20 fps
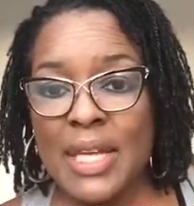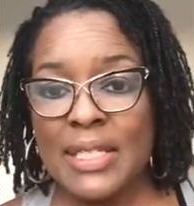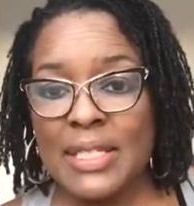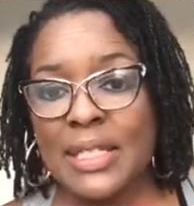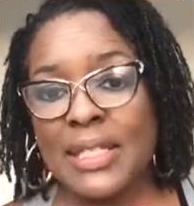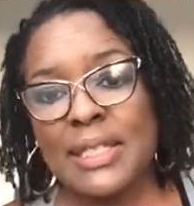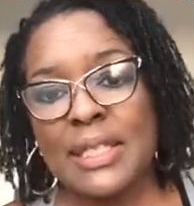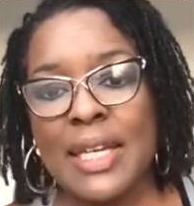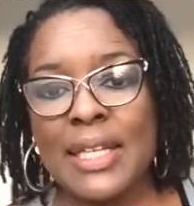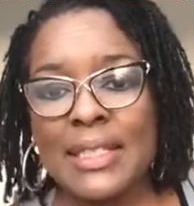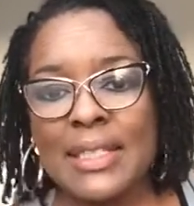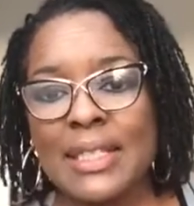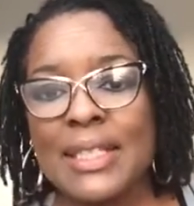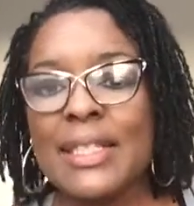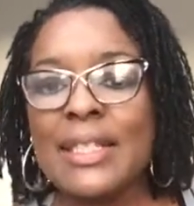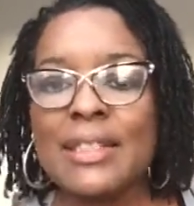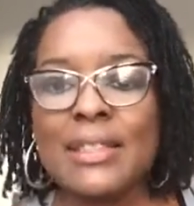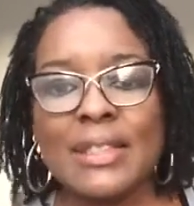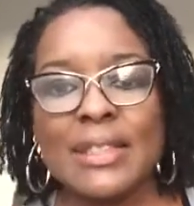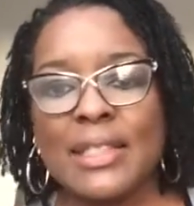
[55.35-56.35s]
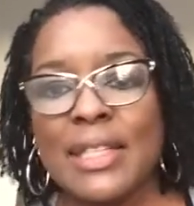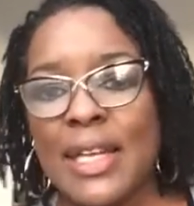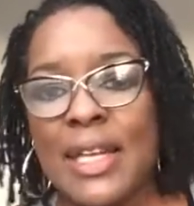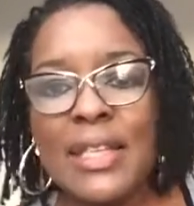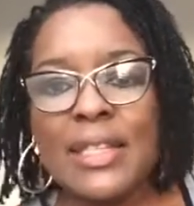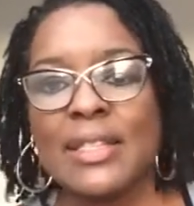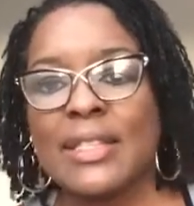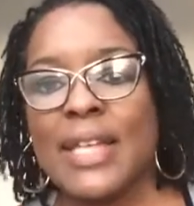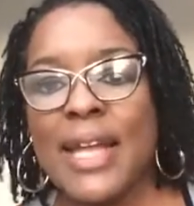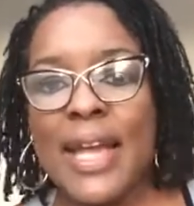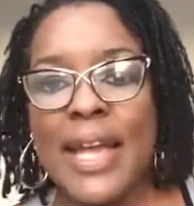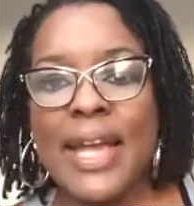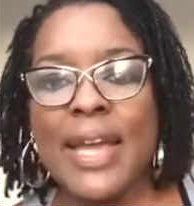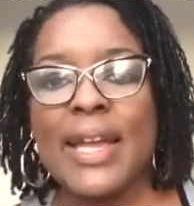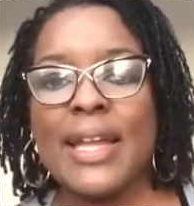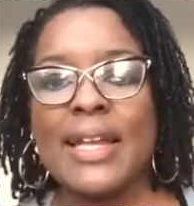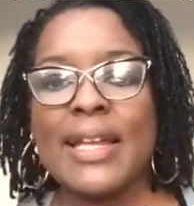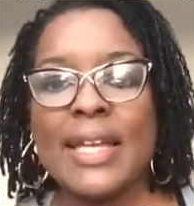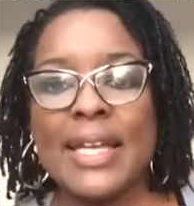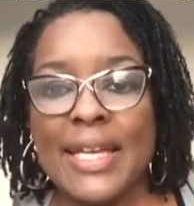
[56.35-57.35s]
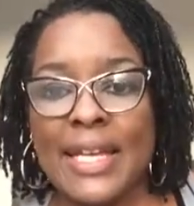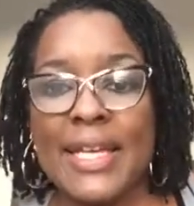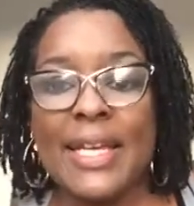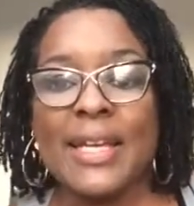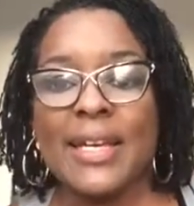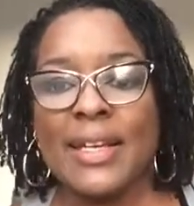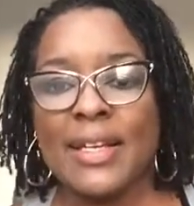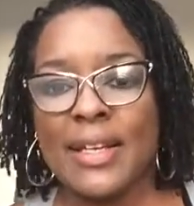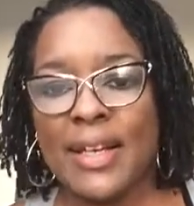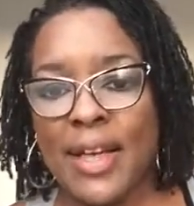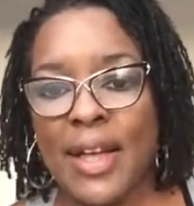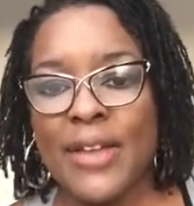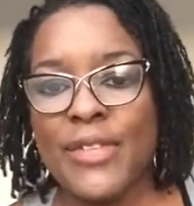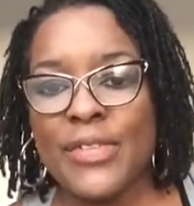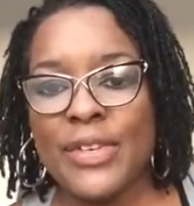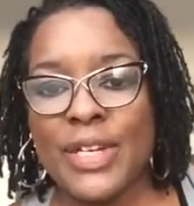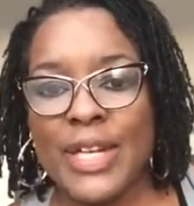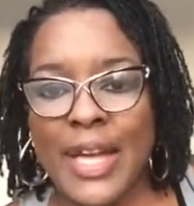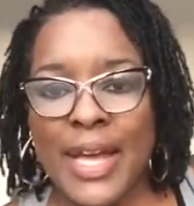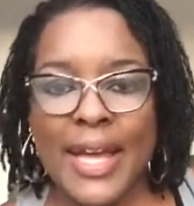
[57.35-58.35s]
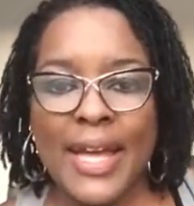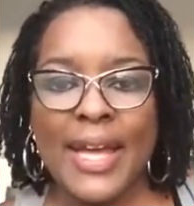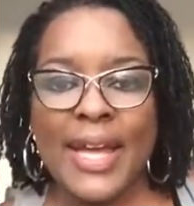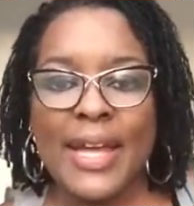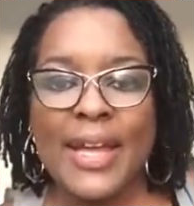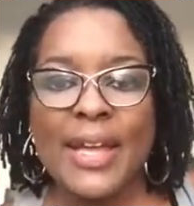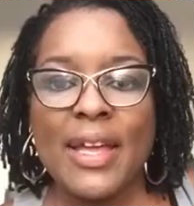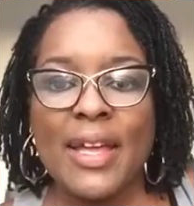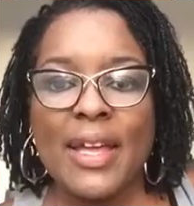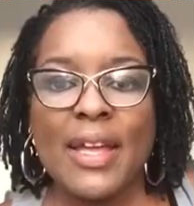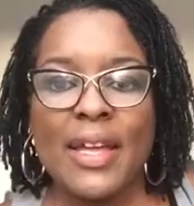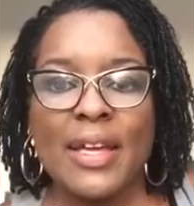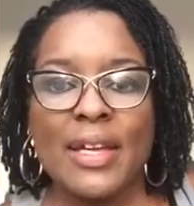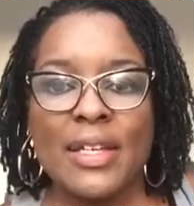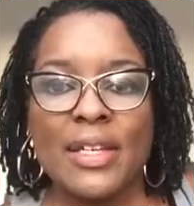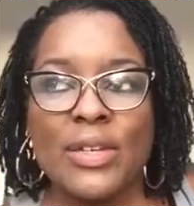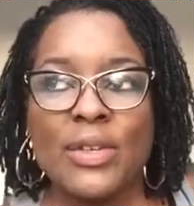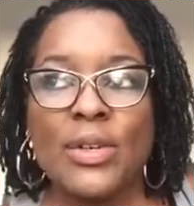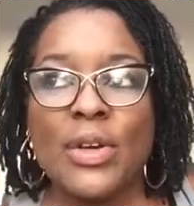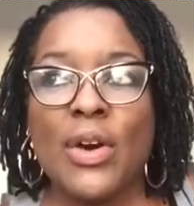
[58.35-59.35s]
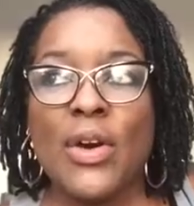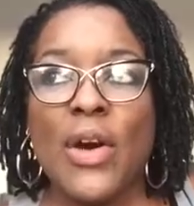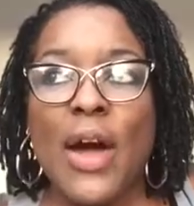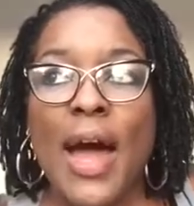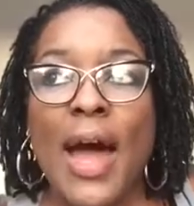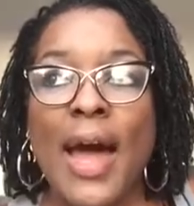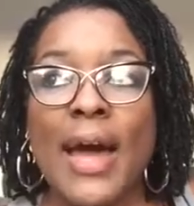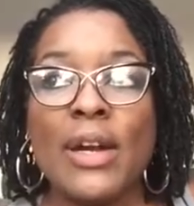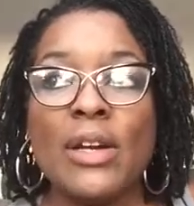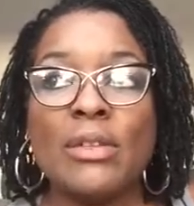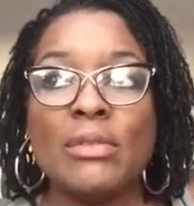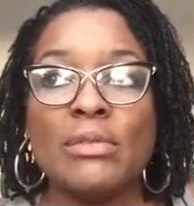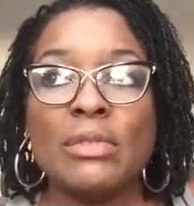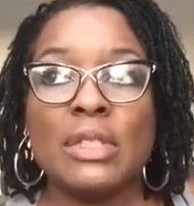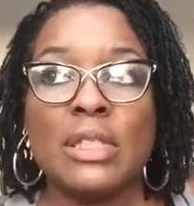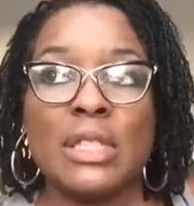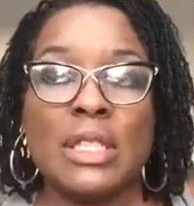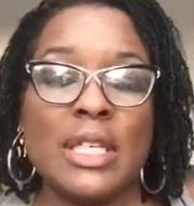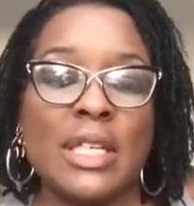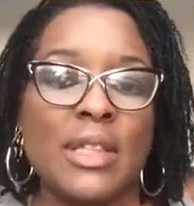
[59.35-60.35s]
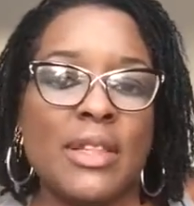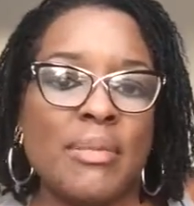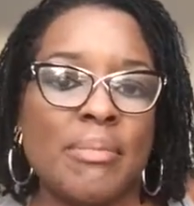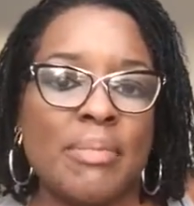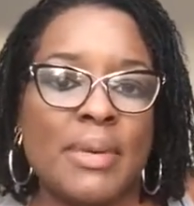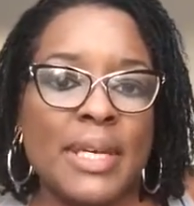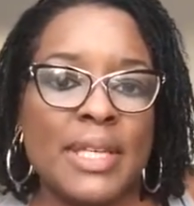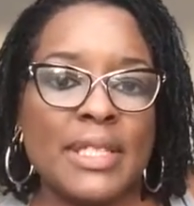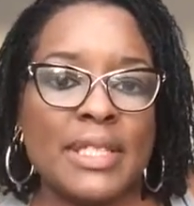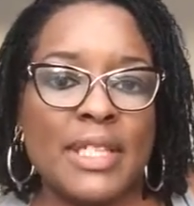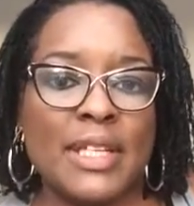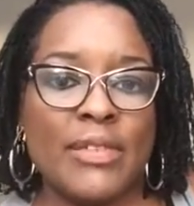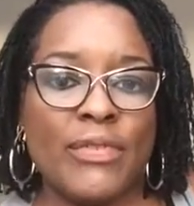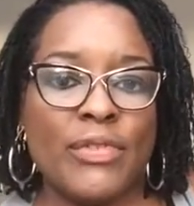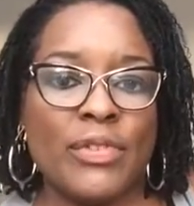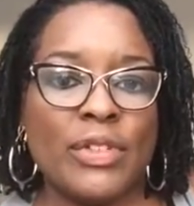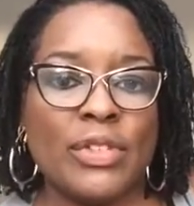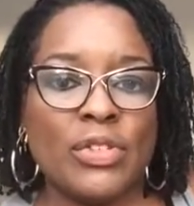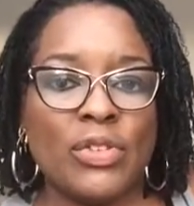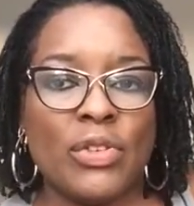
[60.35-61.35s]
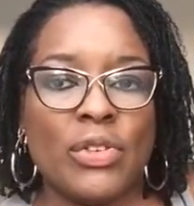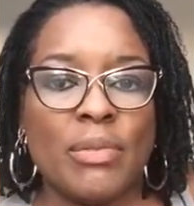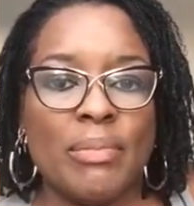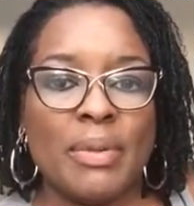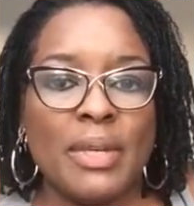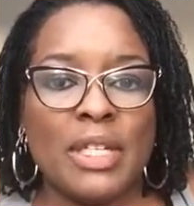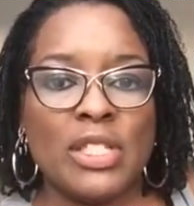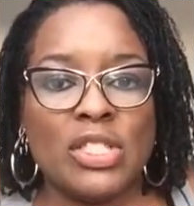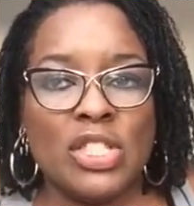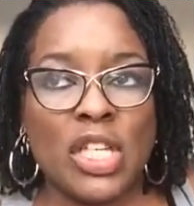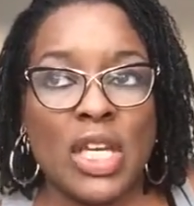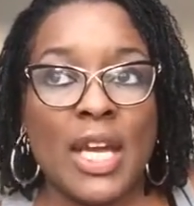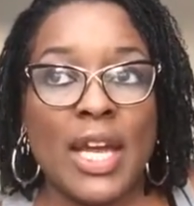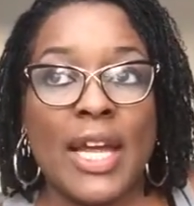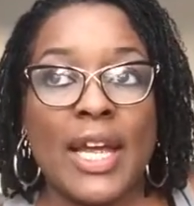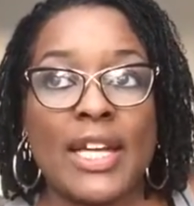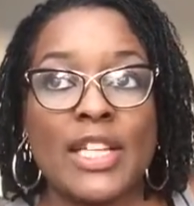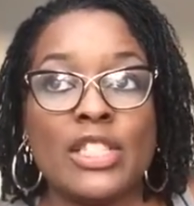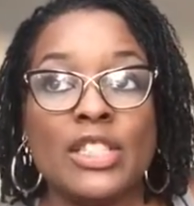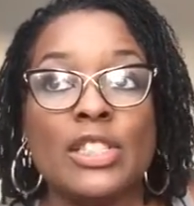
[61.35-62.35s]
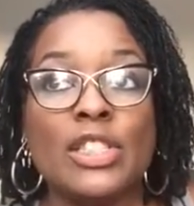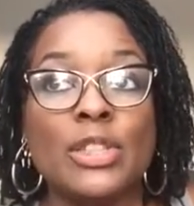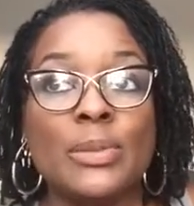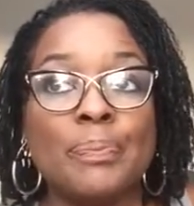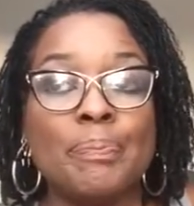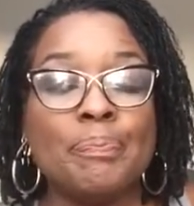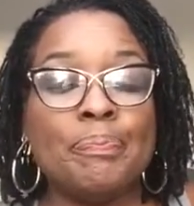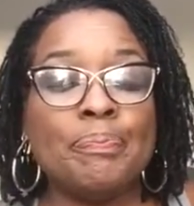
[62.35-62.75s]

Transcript: Since I see it daily, every day, you know, I don't see the big difference or the big change,